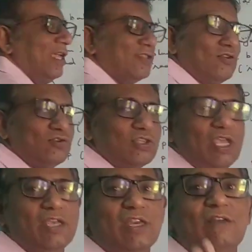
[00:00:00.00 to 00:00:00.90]

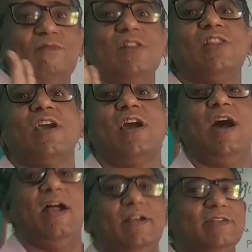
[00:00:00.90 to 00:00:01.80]
associated with the
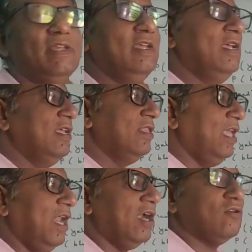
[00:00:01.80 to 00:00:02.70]
cards.
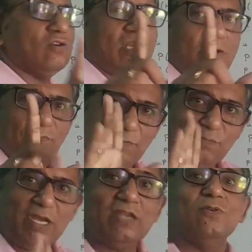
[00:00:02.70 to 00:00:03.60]
There are total
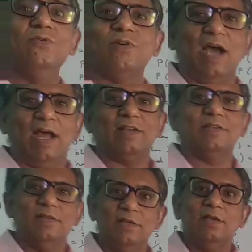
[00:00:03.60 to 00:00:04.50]
52
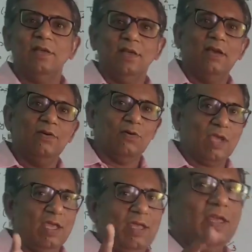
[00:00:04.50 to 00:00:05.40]
cards.
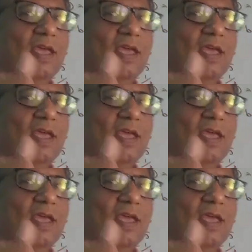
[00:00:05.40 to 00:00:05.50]
Okay?